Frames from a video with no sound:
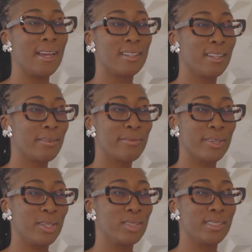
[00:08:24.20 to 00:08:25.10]
I'd love for
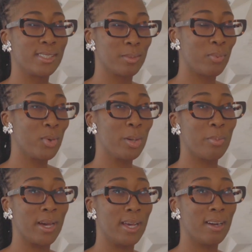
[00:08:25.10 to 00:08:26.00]
you to support
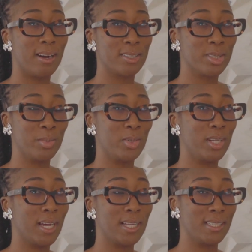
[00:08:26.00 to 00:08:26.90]
by
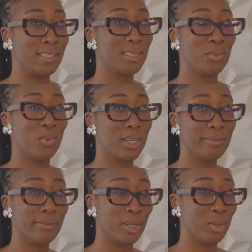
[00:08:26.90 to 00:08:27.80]
contributing at least
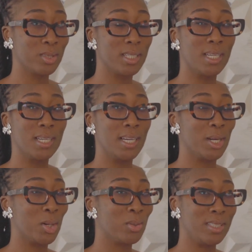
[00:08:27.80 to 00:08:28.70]
1 vote. It
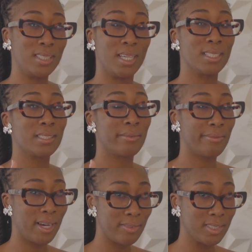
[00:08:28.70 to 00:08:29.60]
only takes
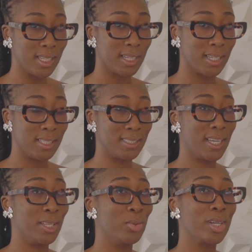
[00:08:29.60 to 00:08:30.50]
5 seconds,
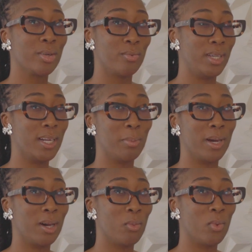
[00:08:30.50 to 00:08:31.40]
and you can read
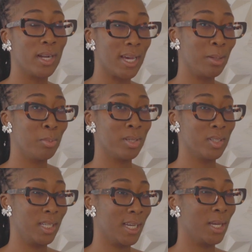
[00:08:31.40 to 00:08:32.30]
about what I'm
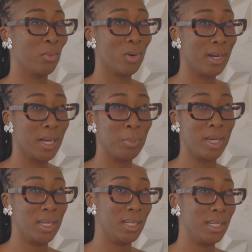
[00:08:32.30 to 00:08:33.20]
building and where I'm
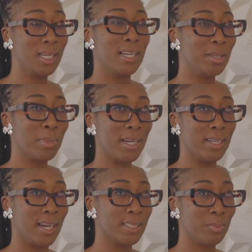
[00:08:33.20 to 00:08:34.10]
headed in my
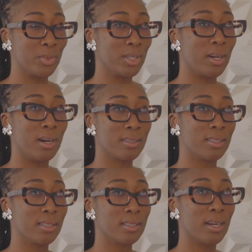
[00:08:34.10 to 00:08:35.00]
dashboard on
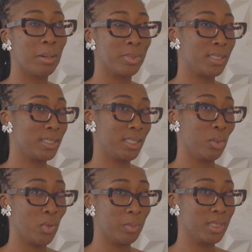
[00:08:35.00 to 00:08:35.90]
the
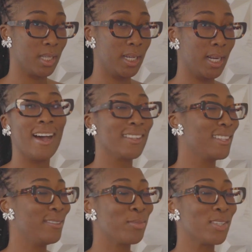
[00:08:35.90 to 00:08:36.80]
competition website. I'll
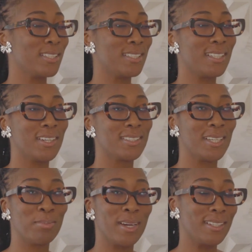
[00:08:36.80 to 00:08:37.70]
leave more details
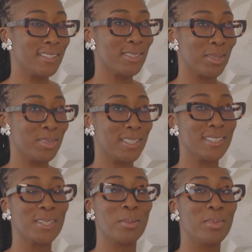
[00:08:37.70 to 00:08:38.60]
in my
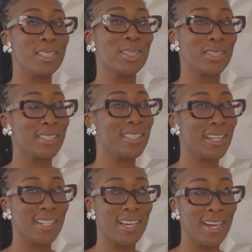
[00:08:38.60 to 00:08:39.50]
description, so be sure to
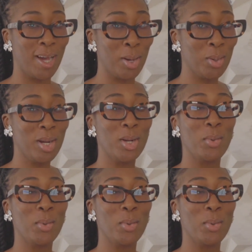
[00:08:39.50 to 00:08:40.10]
check that out.